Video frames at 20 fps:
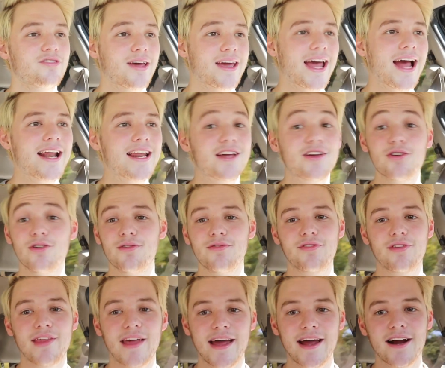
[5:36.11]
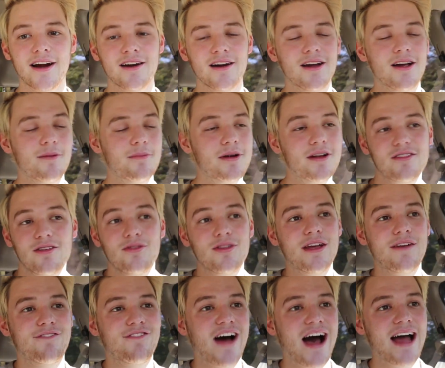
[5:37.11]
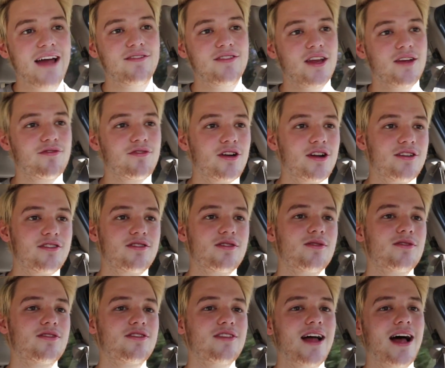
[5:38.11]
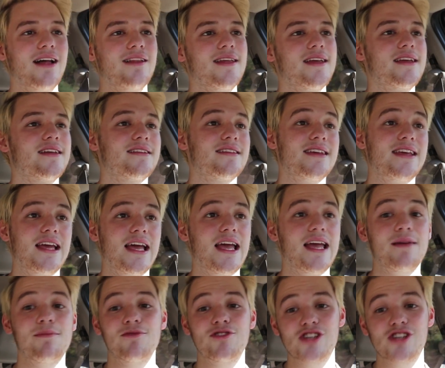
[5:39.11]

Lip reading: So I kind of goofed there, but it's only a 5 difference, so it's not like it's game